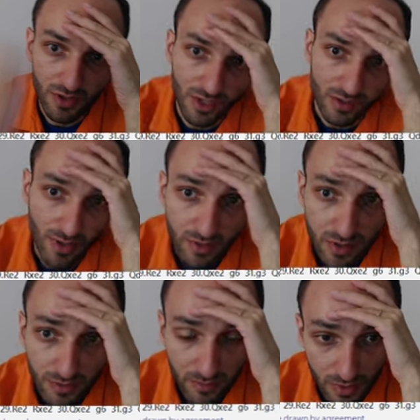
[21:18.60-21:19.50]
Yes,
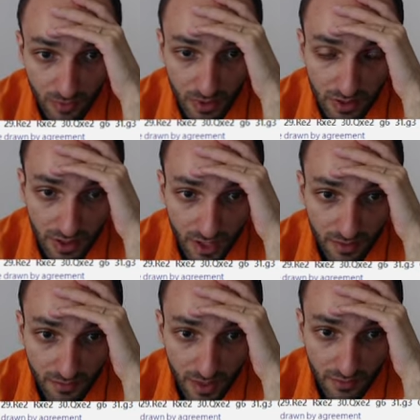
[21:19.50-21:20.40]
maybe with the
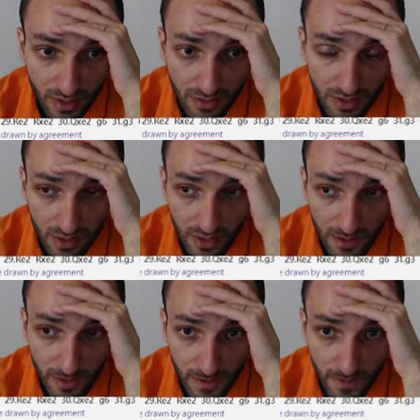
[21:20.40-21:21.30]
f5
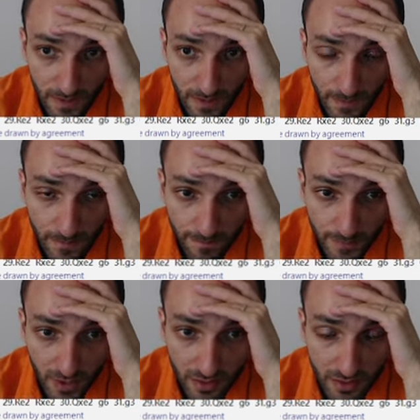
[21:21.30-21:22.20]
idea,
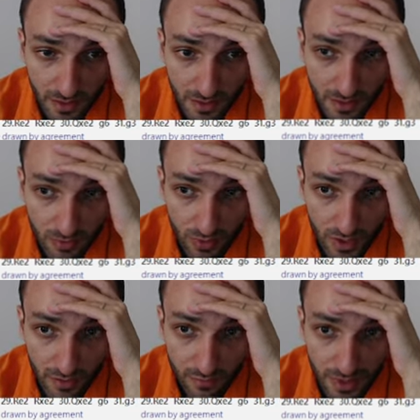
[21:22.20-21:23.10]
ideas would
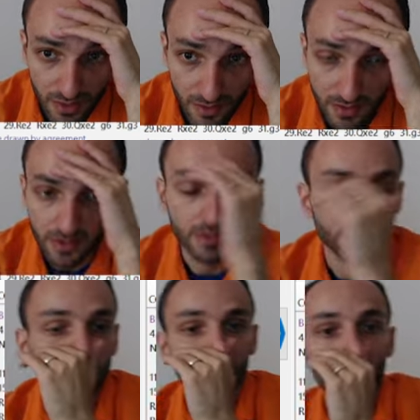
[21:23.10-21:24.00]
have been uh,
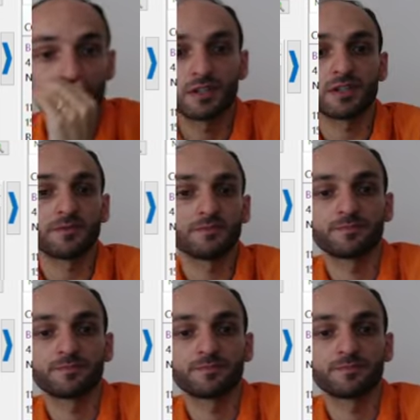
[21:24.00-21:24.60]
stronger.